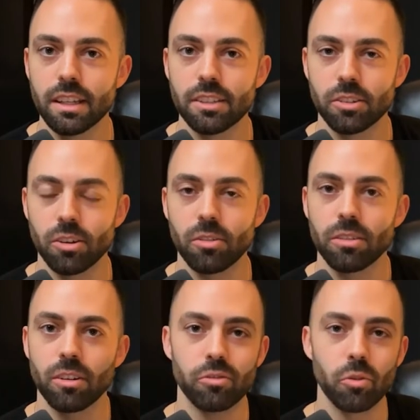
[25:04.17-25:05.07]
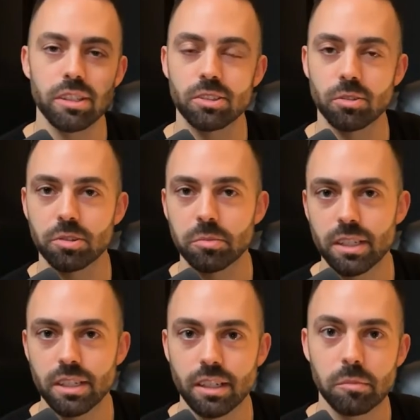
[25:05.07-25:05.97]
So avoid social
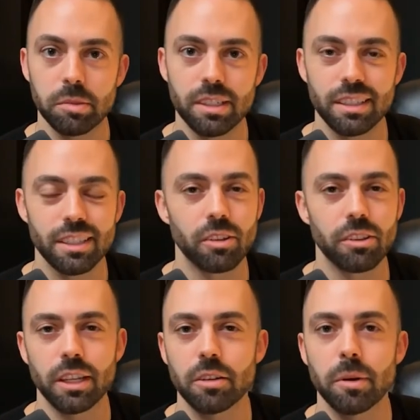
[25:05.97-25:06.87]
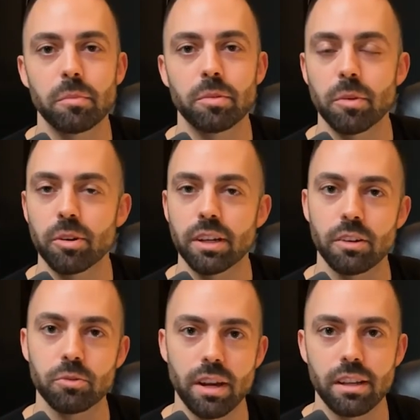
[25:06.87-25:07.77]
media completely. Don't think about promoting
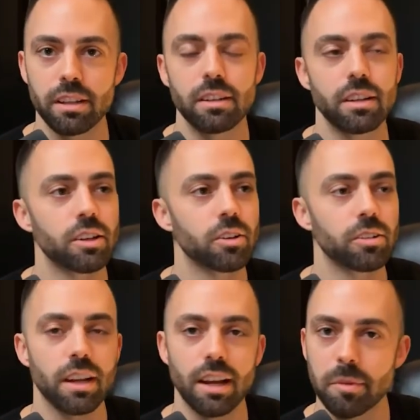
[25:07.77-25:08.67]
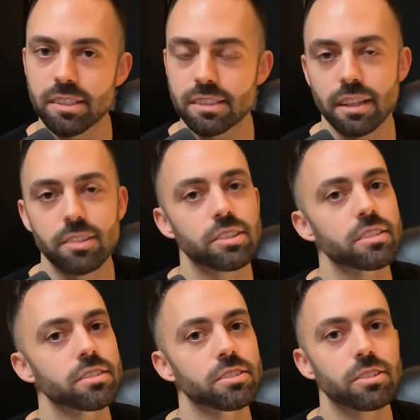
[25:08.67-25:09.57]
on Reddit or comment
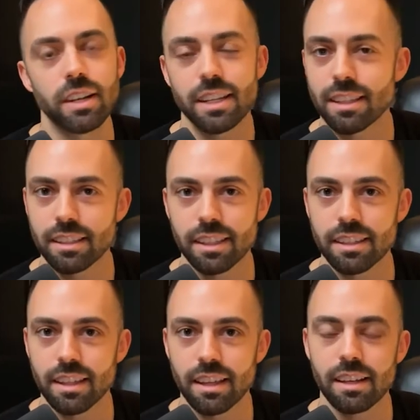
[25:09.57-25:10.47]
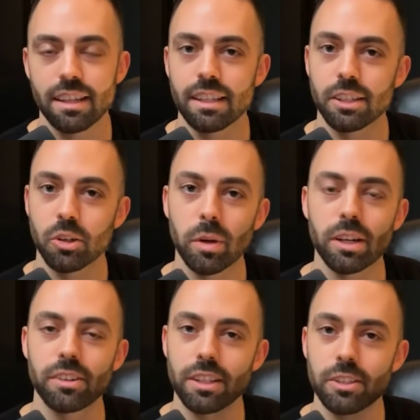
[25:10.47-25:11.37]
sections or anything like that. The
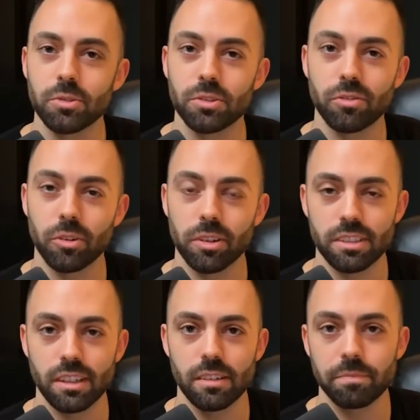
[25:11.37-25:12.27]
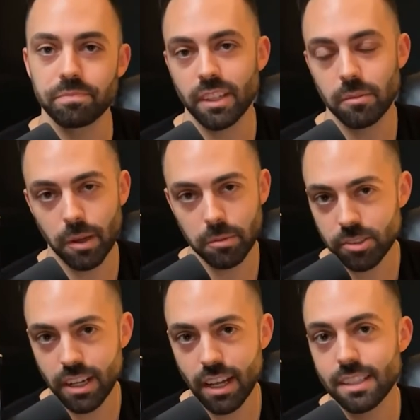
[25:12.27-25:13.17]
quicker that you just focus on
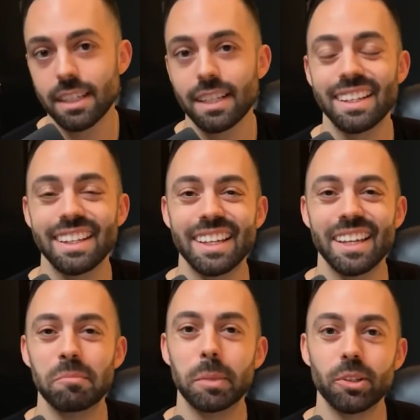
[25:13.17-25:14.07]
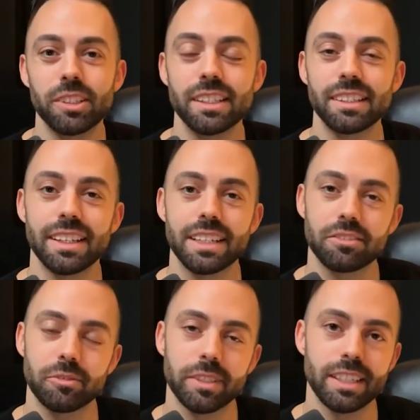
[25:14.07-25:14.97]
publishing content and building
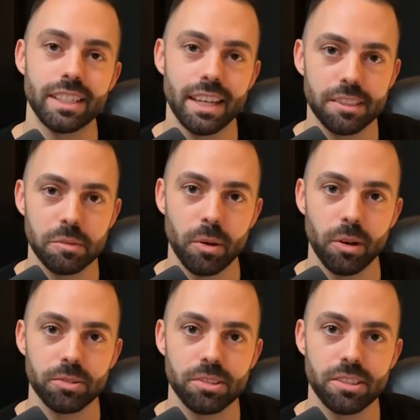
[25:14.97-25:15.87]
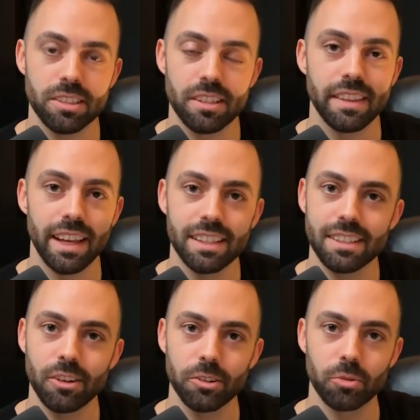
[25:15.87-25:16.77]
links via guest posts, that's
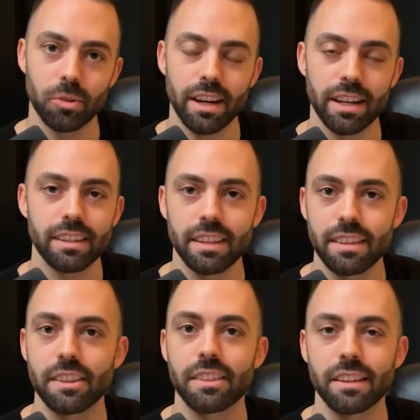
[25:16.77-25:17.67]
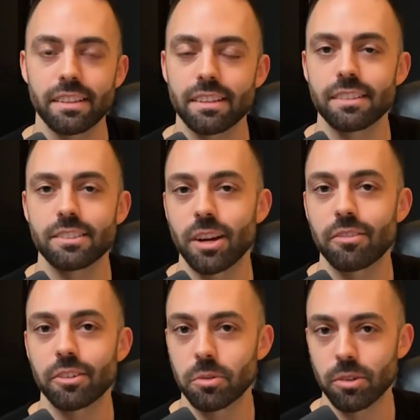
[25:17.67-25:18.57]
how you'll rank. And then the th and
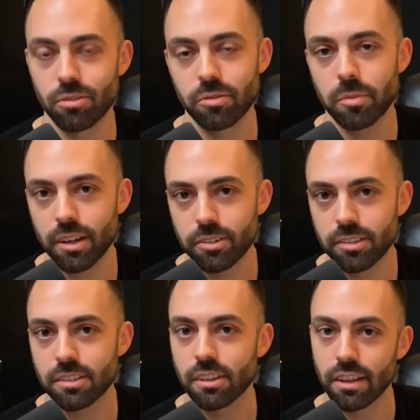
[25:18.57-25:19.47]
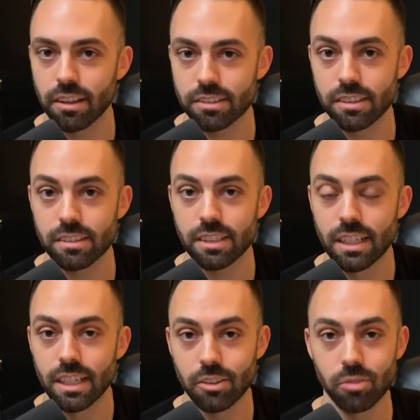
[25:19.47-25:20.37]
traffic will go from hundreds to thousands
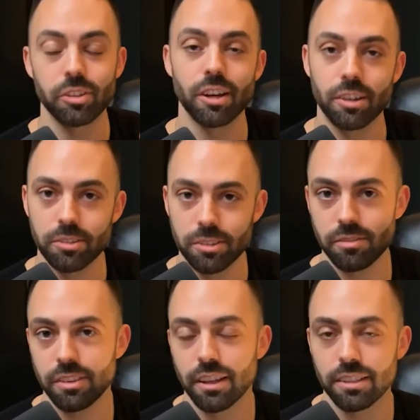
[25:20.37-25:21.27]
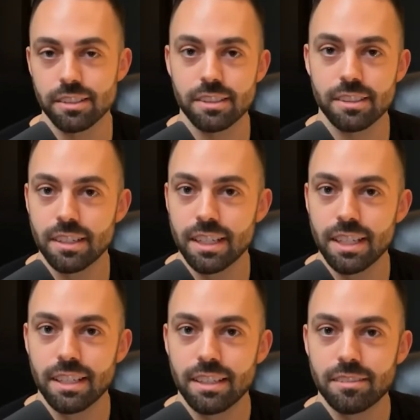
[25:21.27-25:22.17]
to hopefully hundreds of thousands.
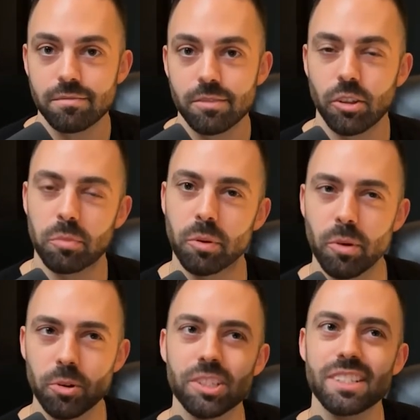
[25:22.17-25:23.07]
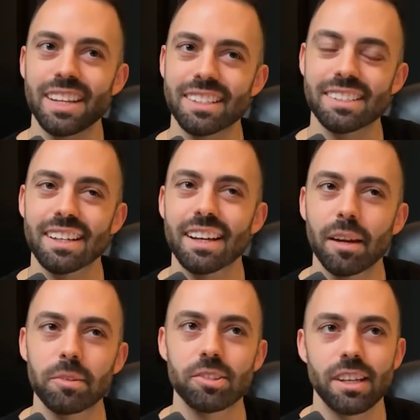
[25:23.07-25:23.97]
So the promotion takes
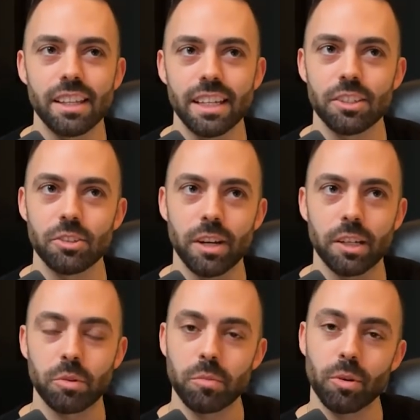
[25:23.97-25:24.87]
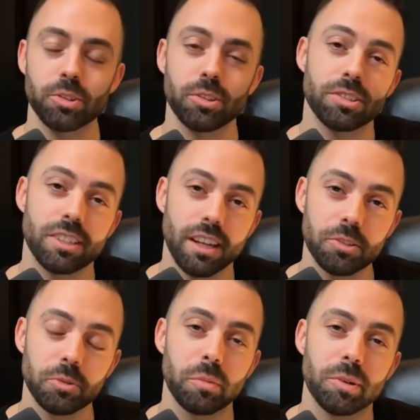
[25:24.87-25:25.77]
time. There's not like a direct promotional
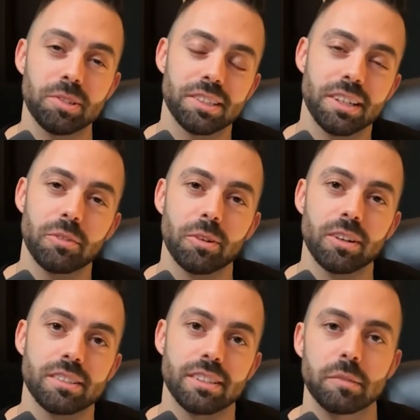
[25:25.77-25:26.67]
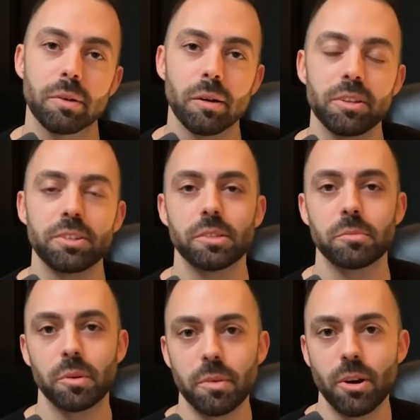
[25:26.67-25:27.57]
schedule per se where it's like right. publish
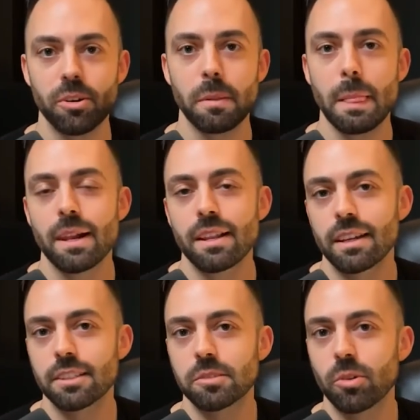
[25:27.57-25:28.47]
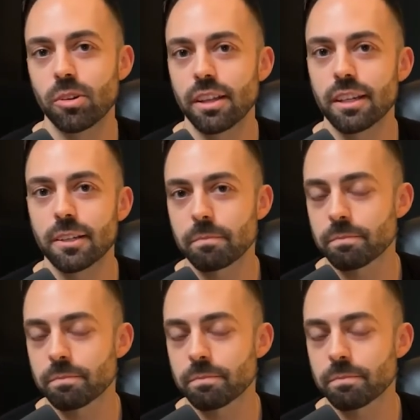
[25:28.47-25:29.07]
and promote. It's more like